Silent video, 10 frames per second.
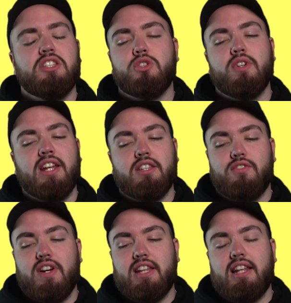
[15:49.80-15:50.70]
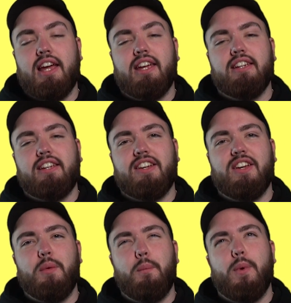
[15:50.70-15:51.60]
this is relating to the fact that like
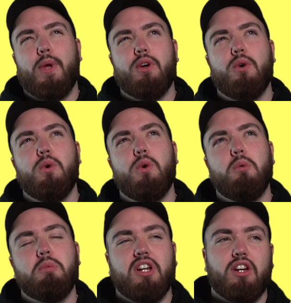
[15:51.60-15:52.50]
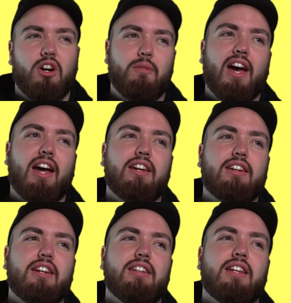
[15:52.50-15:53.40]
he'll bring a girl
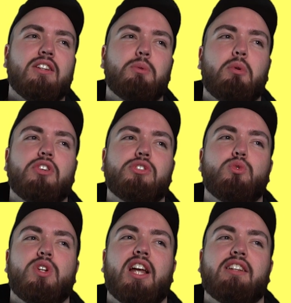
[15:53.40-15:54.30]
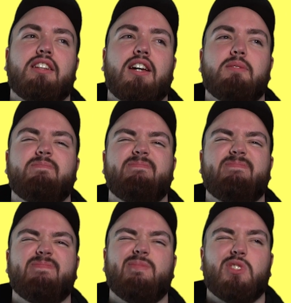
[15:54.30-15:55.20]
back, and then she'll probably soon realise that
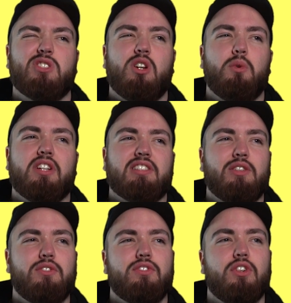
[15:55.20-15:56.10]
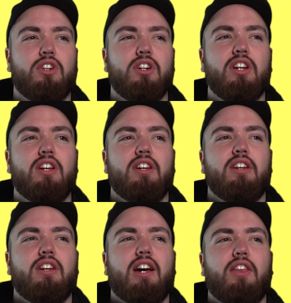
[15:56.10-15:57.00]
mm, this is not what I signed up for.
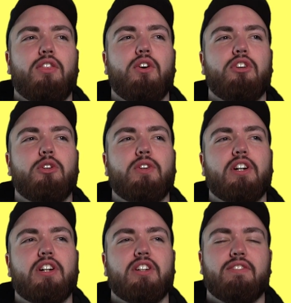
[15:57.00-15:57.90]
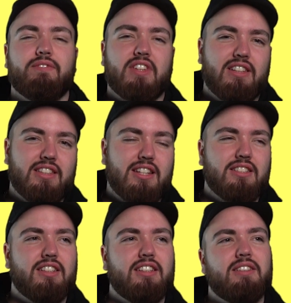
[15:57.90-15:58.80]
I thought you were
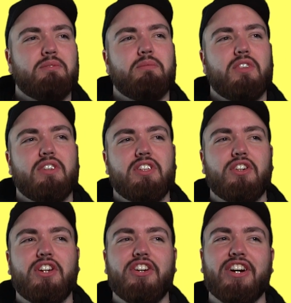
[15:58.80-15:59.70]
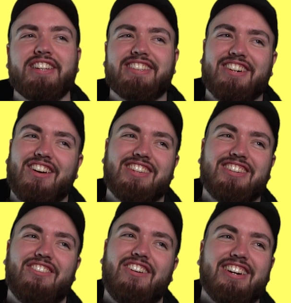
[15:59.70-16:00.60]
Deji. Your, your, your Instagram is
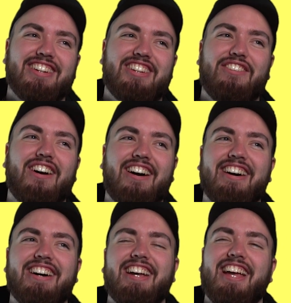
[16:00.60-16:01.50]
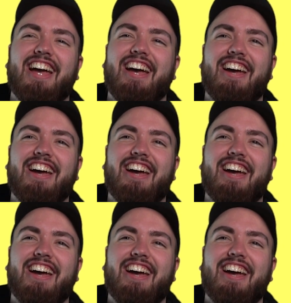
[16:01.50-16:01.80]
not what you are, uh,